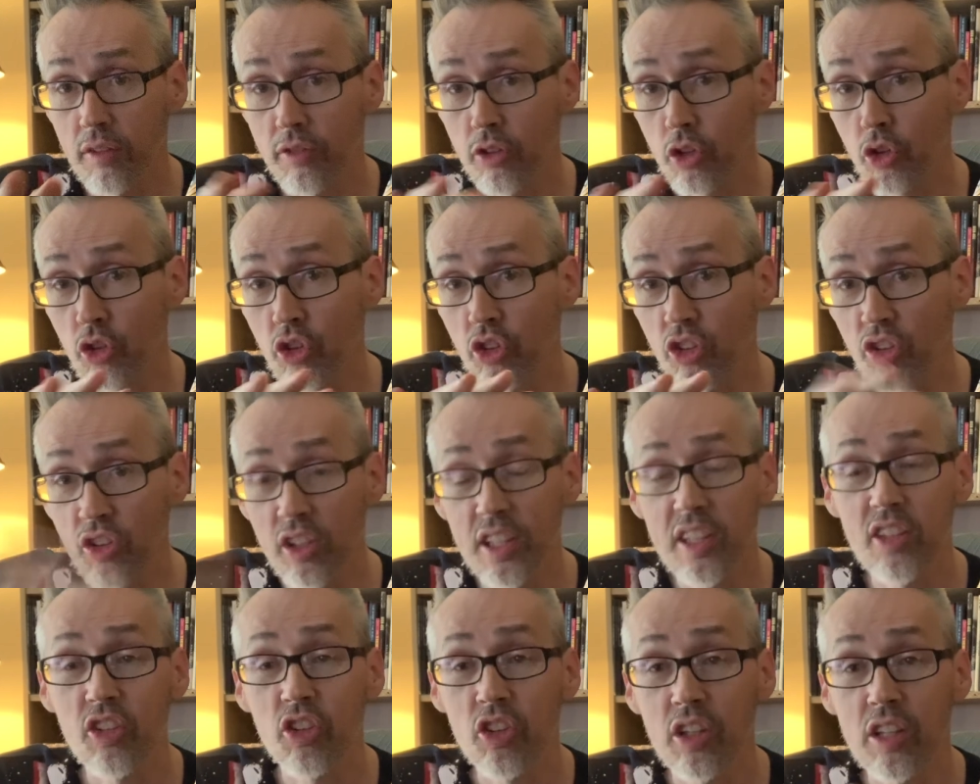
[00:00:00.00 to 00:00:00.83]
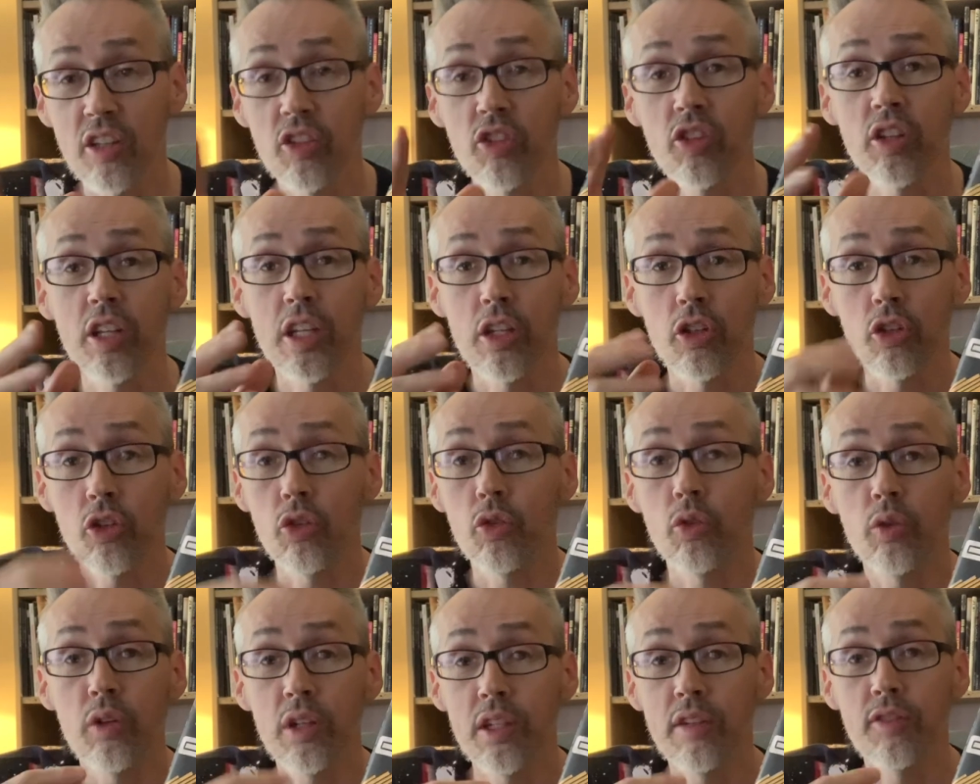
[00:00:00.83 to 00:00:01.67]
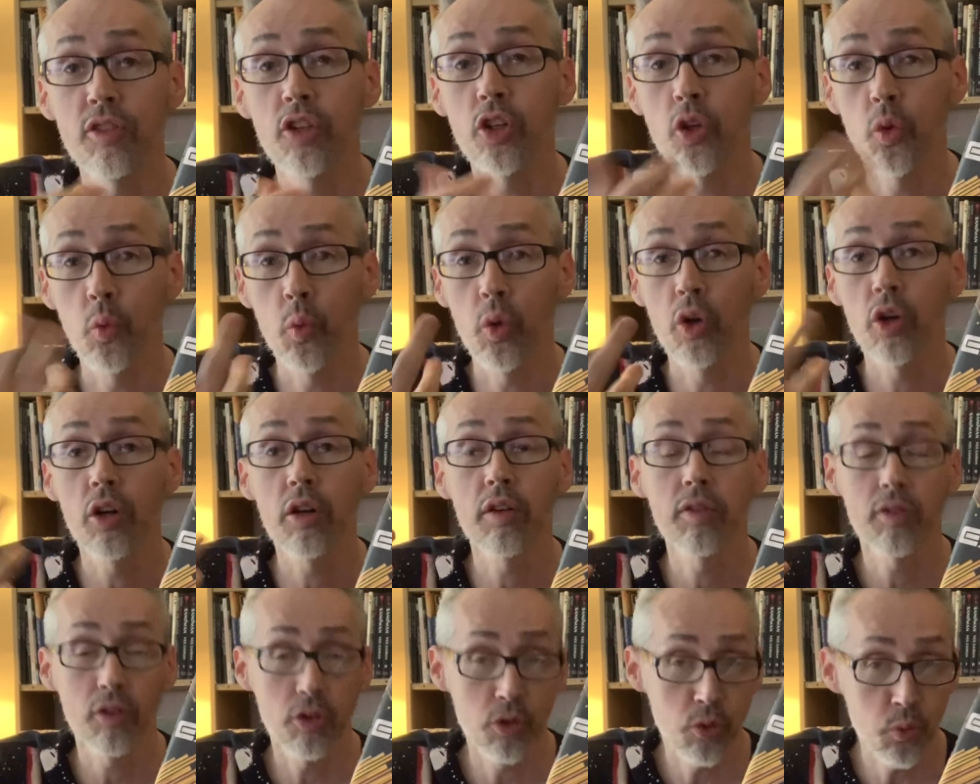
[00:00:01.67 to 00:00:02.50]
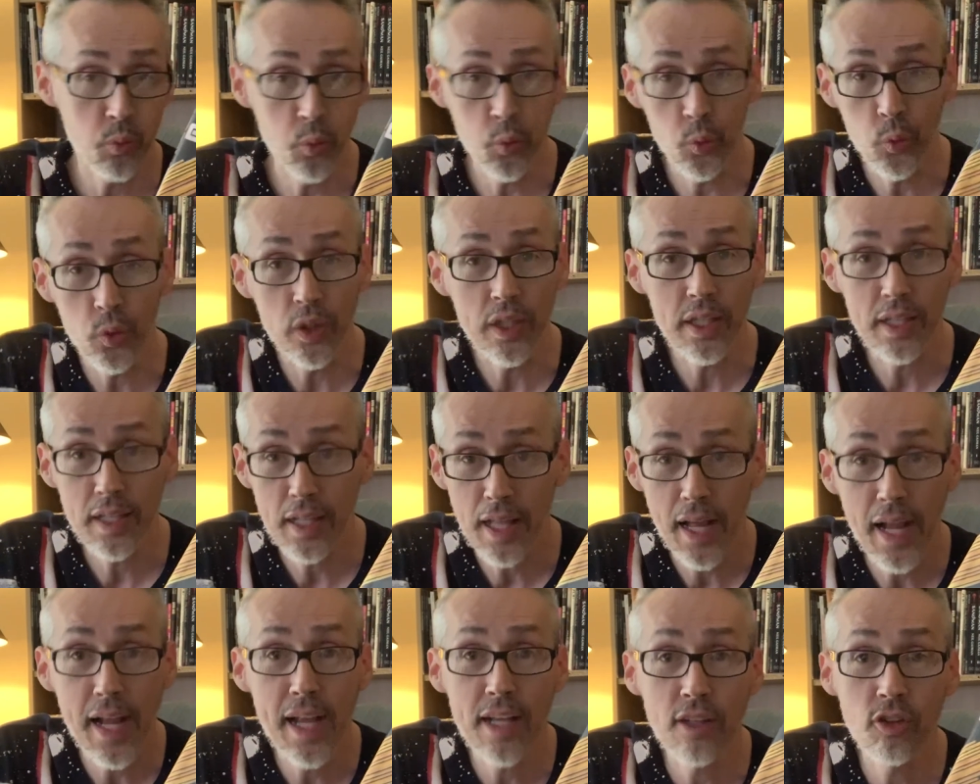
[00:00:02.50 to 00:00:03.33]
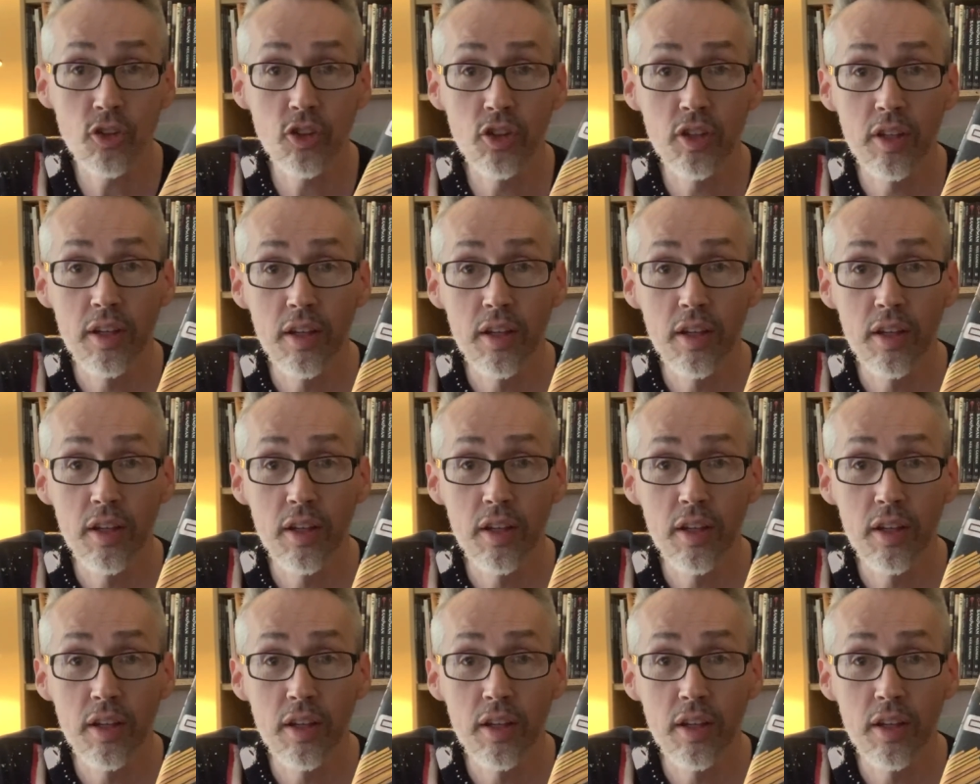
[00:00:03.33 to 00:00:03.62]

You just exist and you live to work for the ruling class.